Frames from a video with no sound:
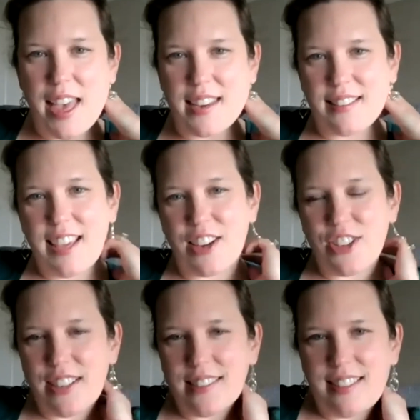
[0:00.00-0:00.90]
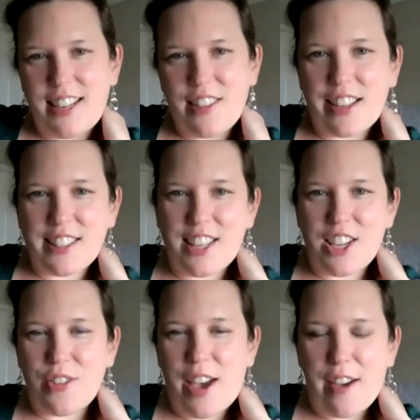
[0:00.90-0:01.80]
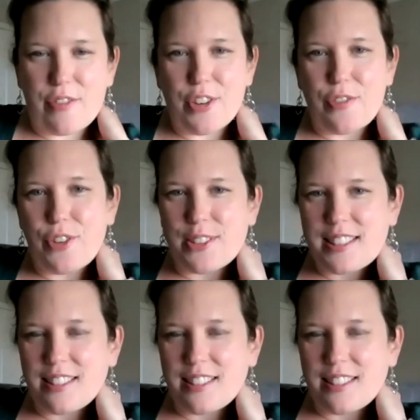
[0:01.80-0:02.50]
And Kendra, any thoughts that you have for folks